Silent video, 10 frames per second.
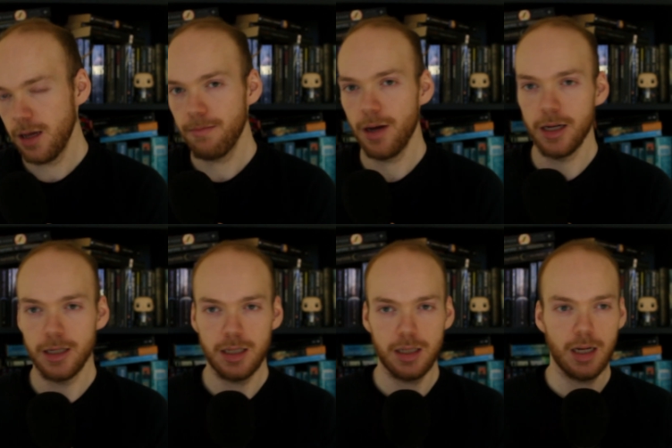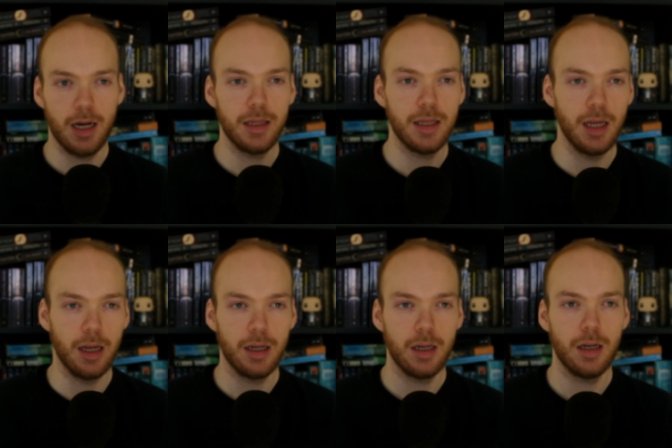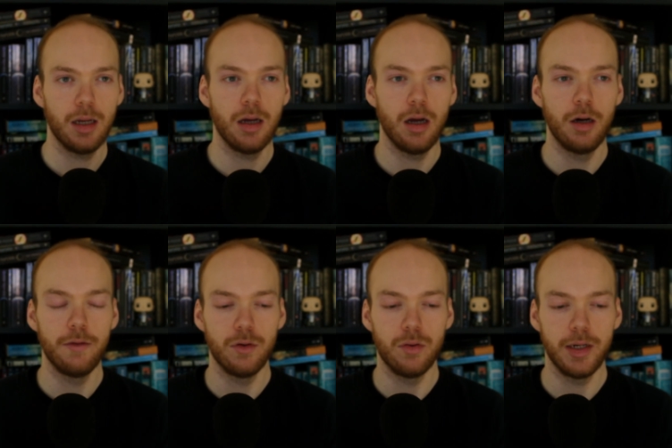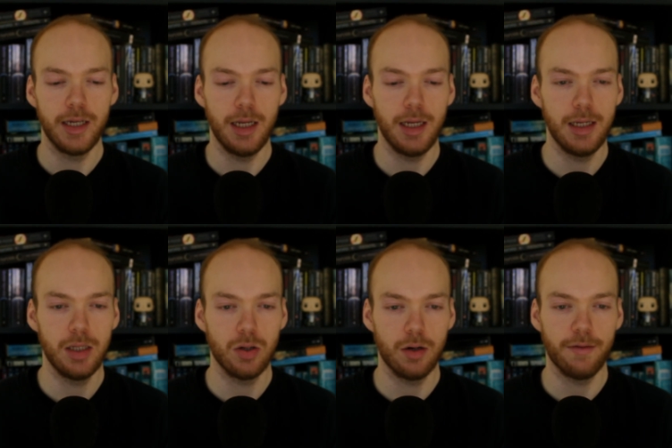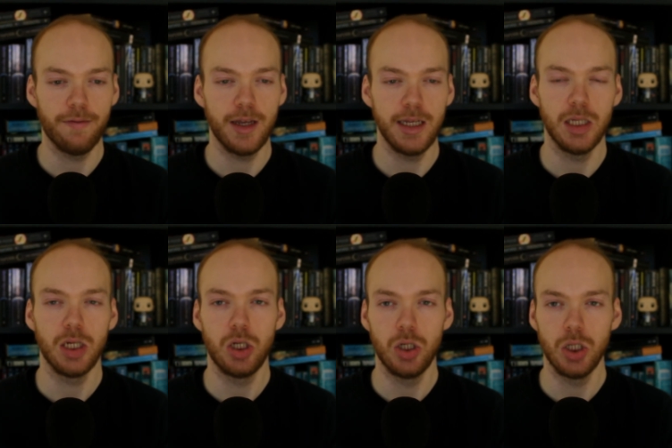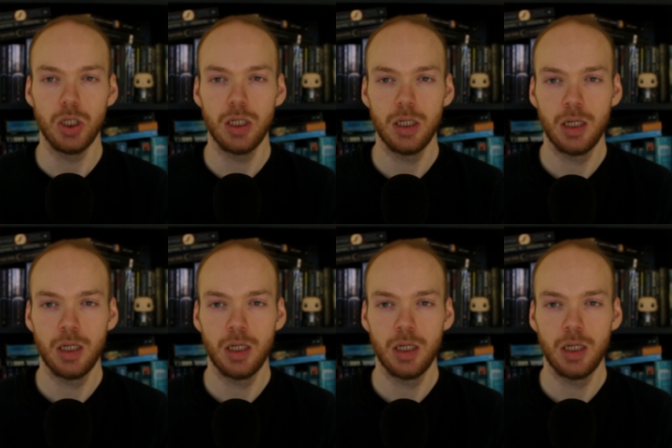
But I think overall he sort of is a good